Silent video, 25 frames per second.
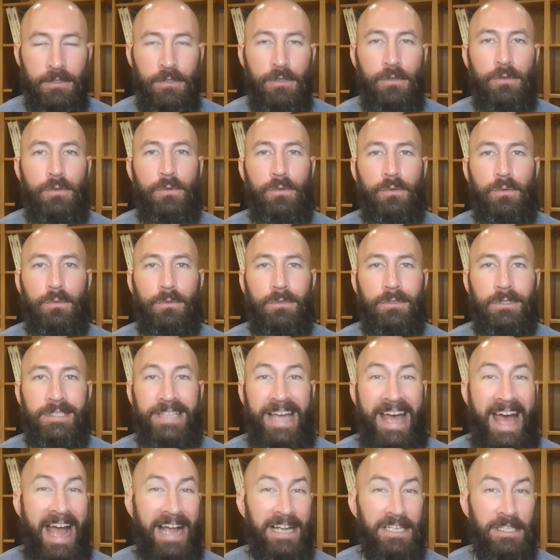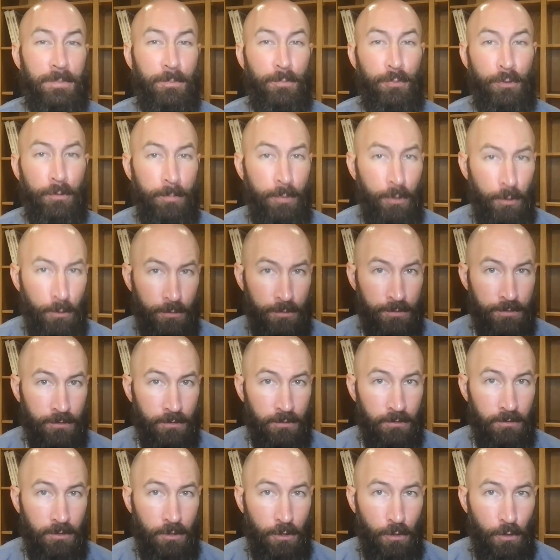new tax
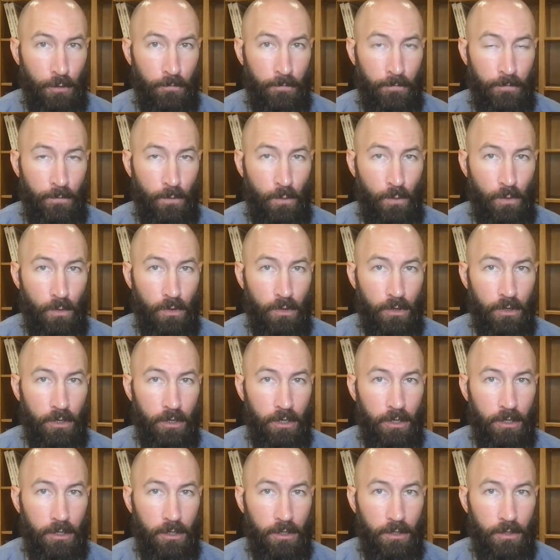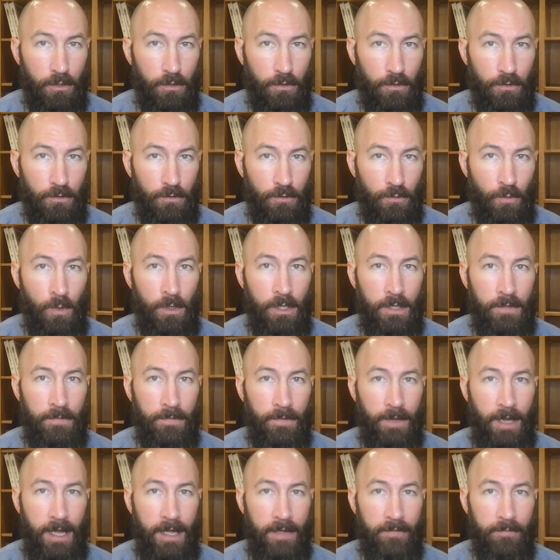proposal for
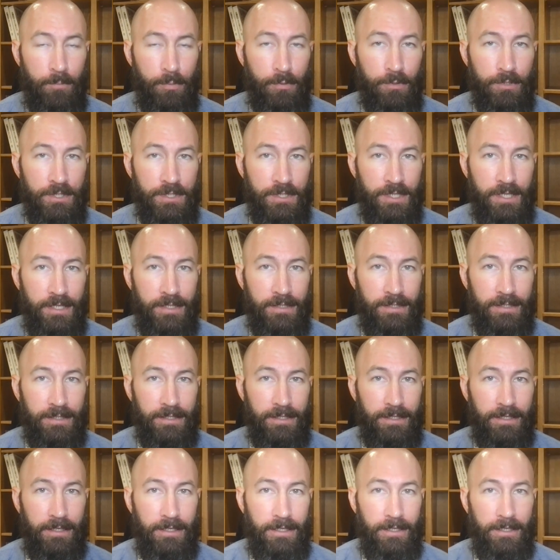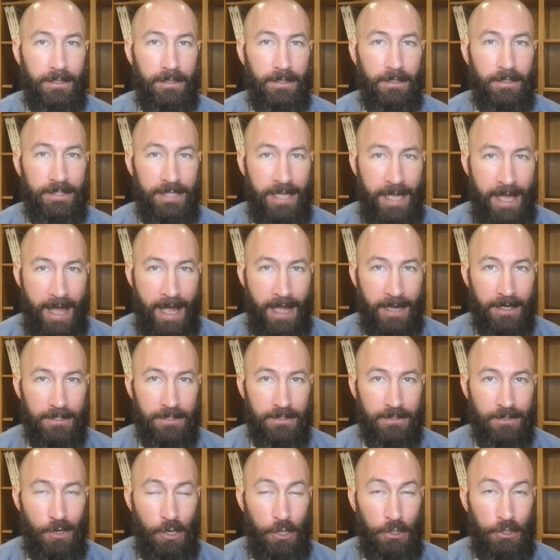25%
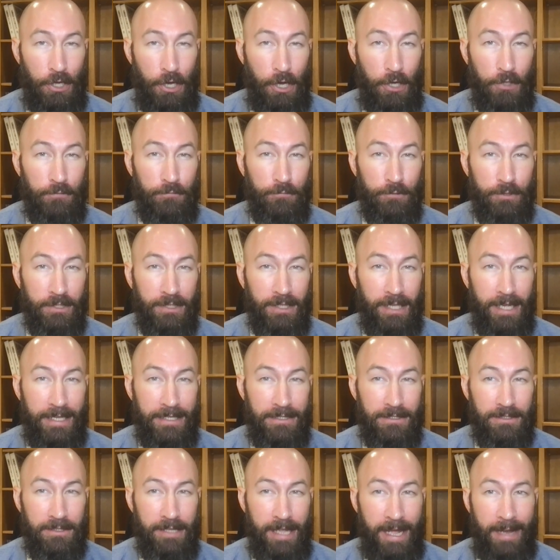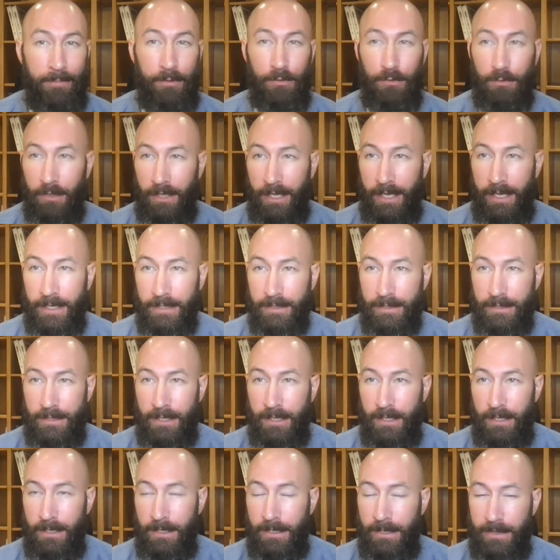tax on unrealized capital gains.
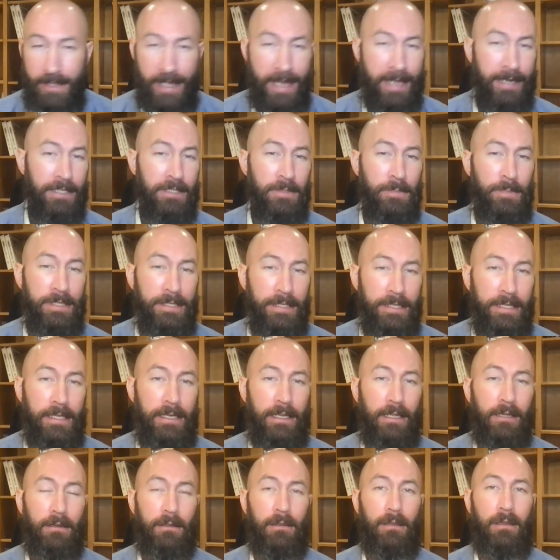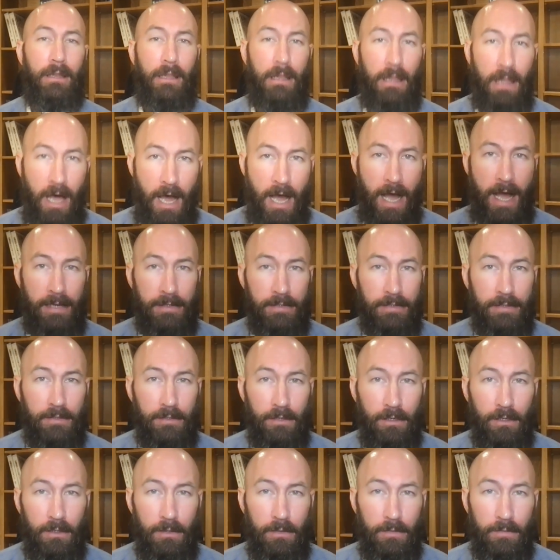That has been getting a lot
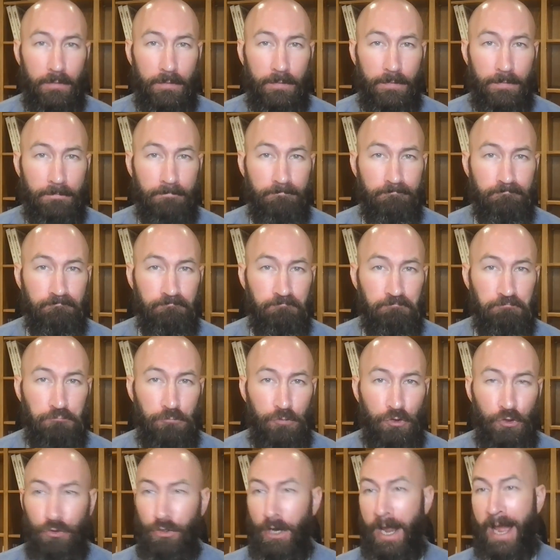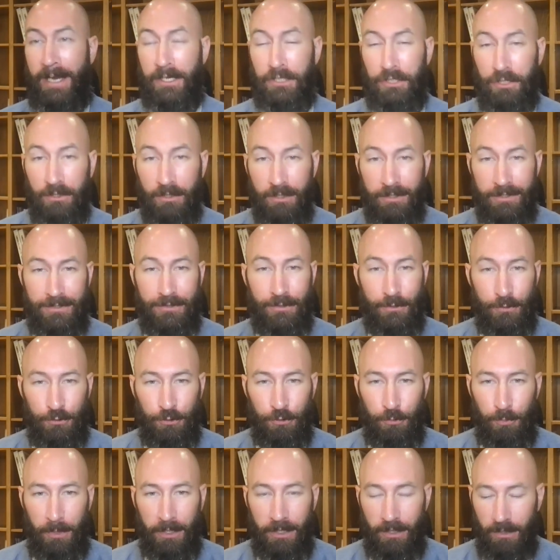of traction on
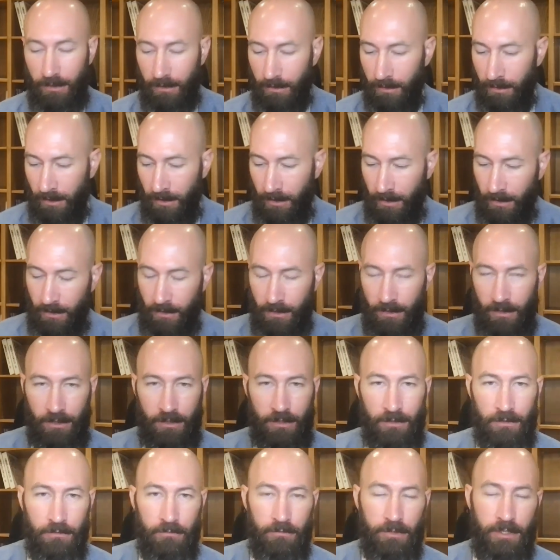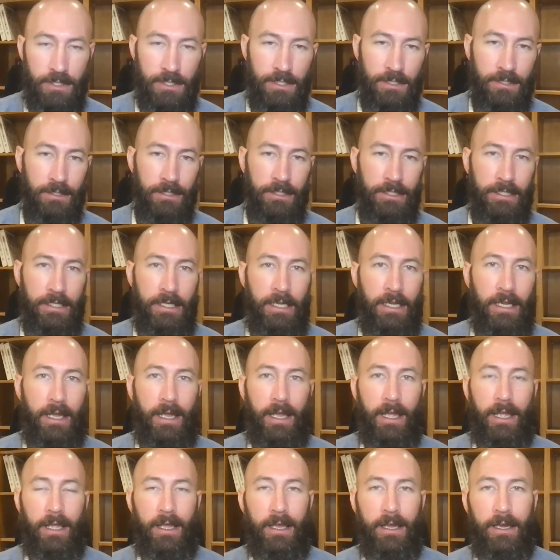social media here recently.
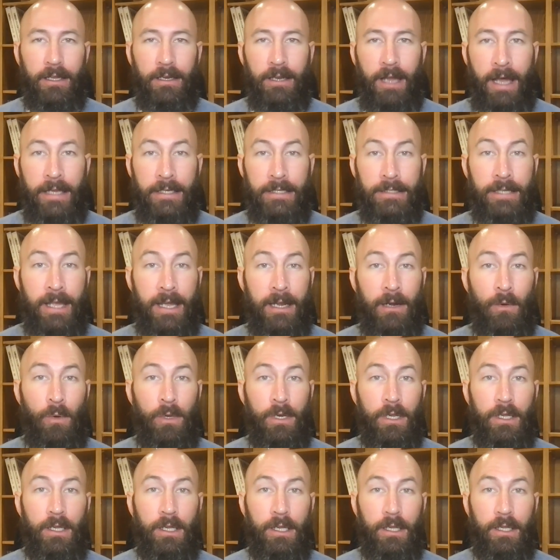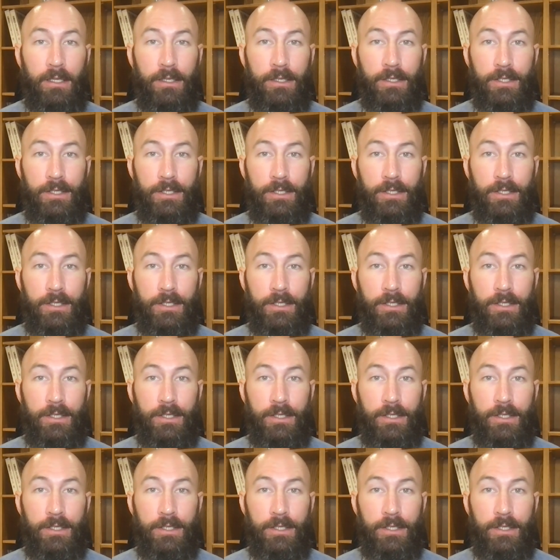And I just kind of want to